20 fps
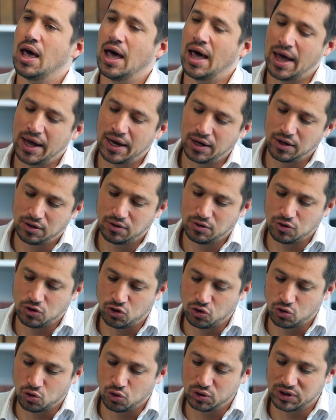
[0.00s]
and
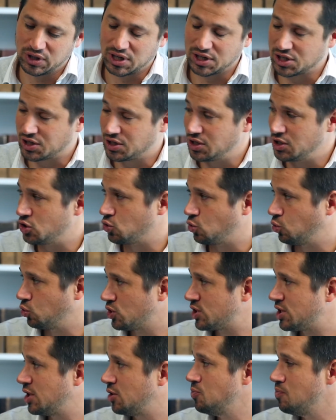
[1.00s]
your trustees
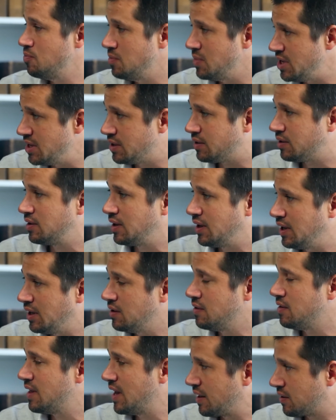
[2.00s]
also meet
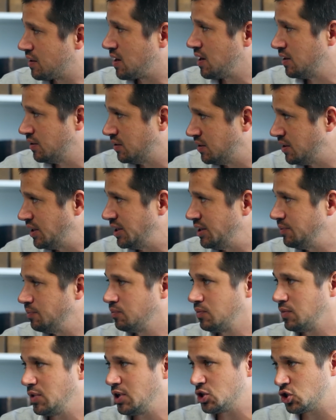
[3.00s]
in that country
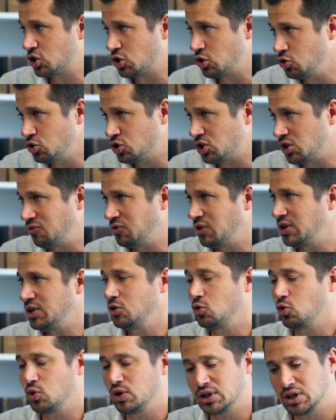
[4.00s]
exclusively,
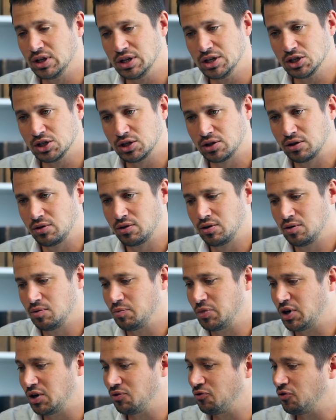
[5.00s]
or at least
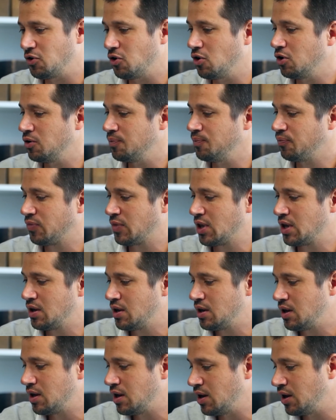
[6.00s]
by far
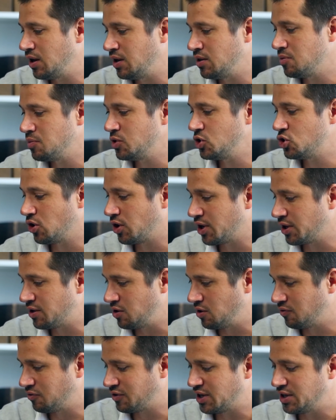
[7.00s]
in the majority
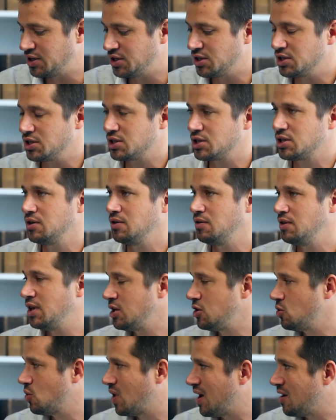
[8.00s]
of cases, then
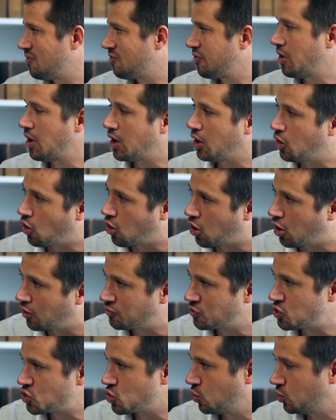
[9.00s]
you have an
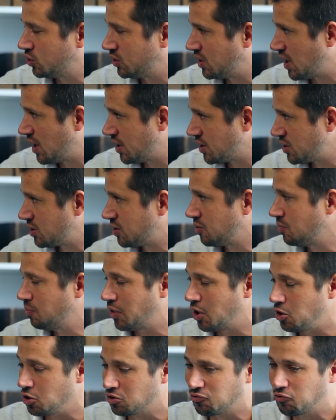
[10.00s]
offshore trust,
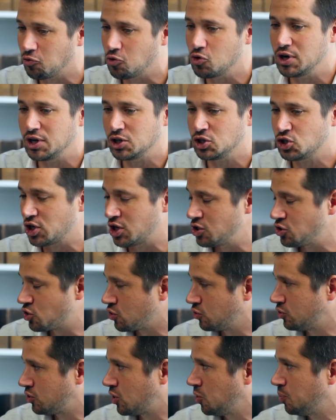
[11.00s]
both for exchange
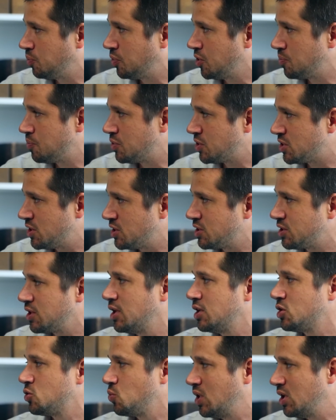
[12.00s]
control purposes
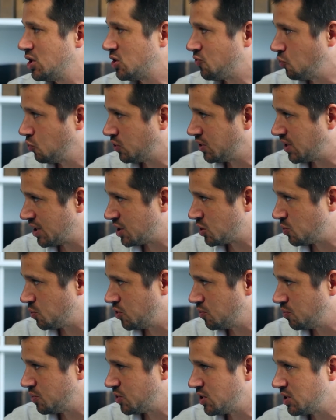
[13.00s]
as well as for tax
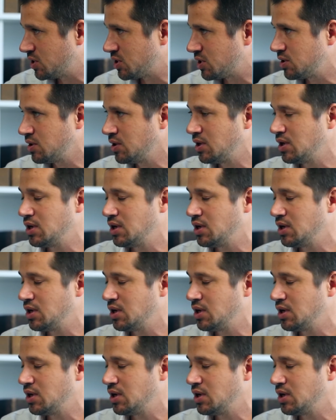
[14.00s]
purposes.